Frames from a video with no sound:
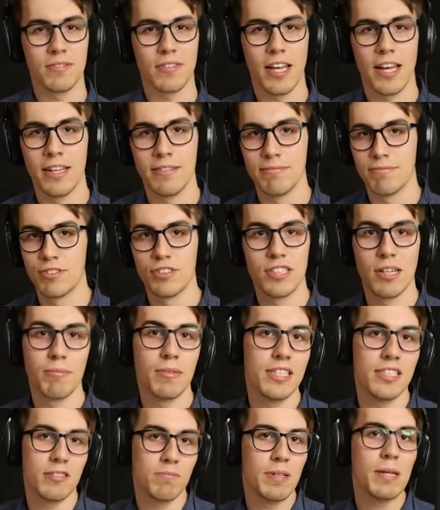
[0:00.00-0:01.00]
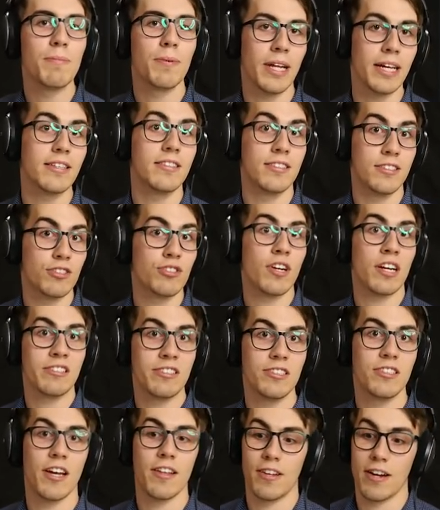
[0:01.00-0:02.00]
And for some reason, people like to
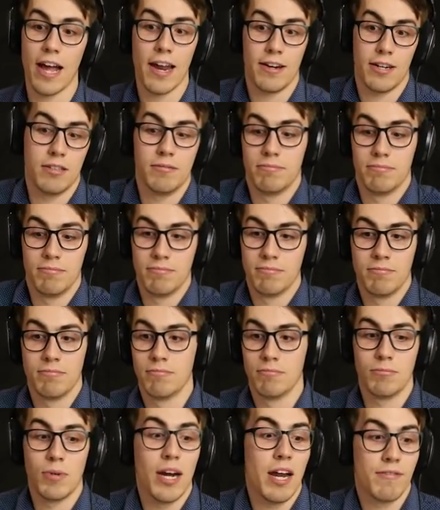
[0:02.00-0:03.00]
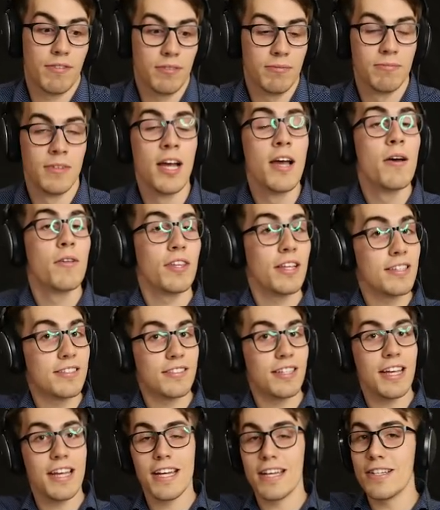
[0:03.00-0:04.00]
distrust each other. I don't know whatever.
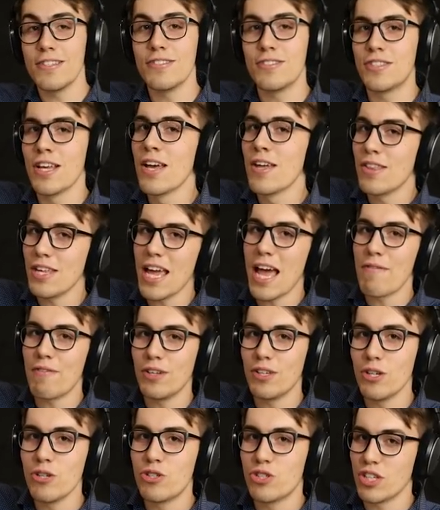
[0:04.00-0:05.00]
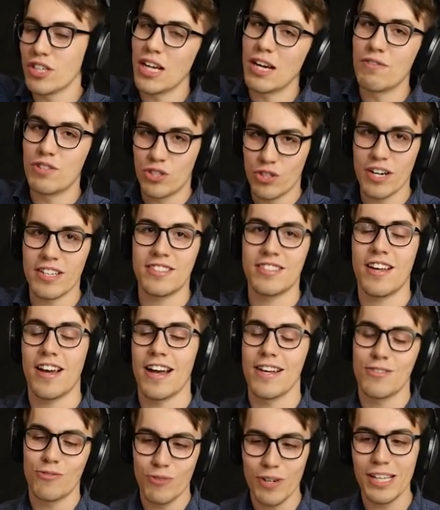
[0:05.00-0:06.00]
This is the evolution of trust,
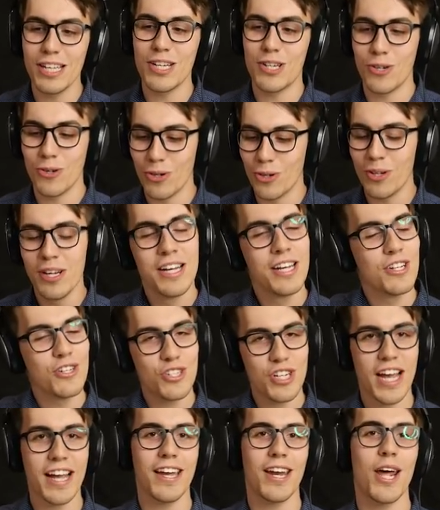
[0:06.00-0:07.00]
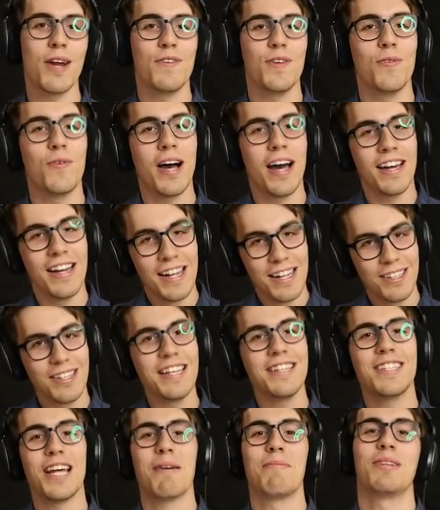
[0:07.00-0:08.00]
guys. Really cool. Check it out if you want.
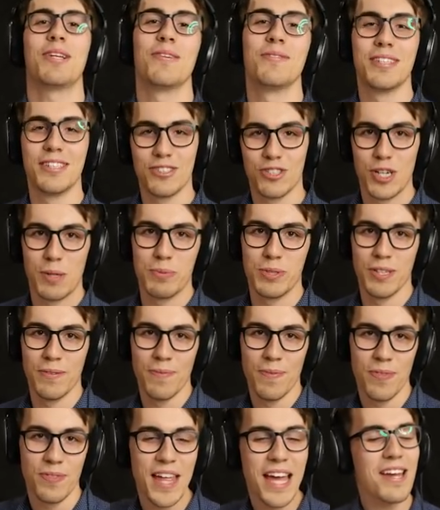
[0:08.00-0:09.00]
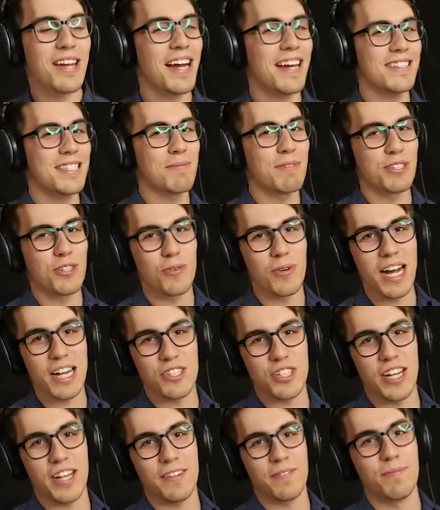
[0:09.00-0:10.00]
Link down below in the description. Thank you guys so much for
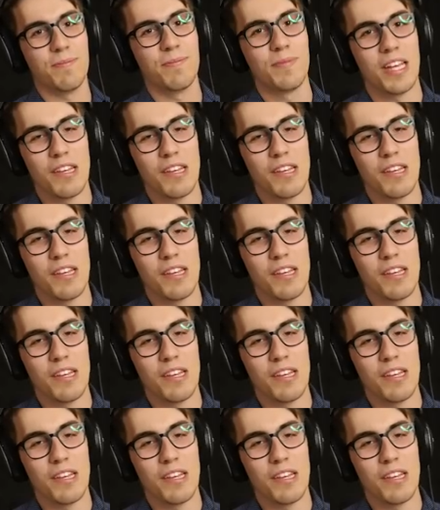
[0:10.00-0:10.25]
watching.